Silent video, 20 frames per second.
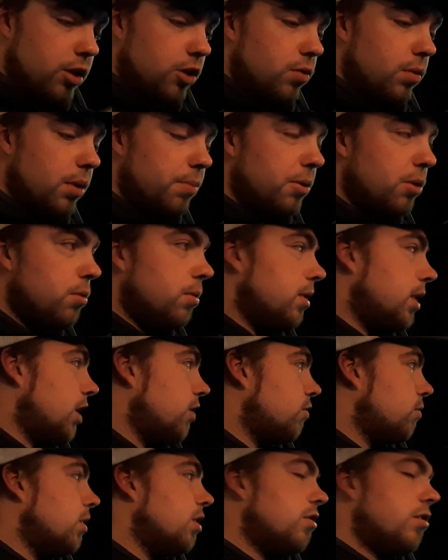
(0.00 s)
Too many people would
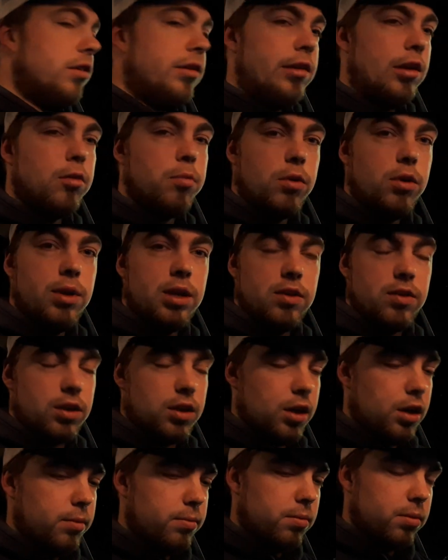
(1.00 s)
ask questions. I'd probably get the
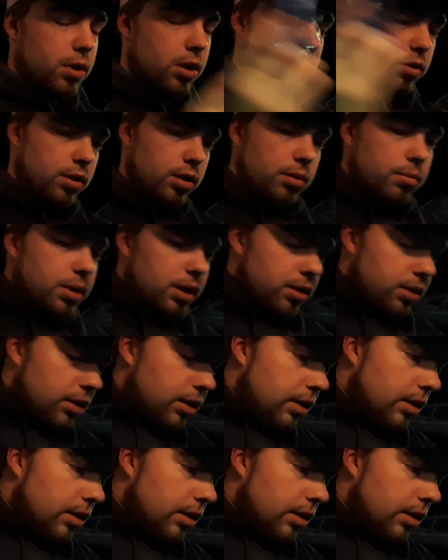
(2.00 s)
cops called on me.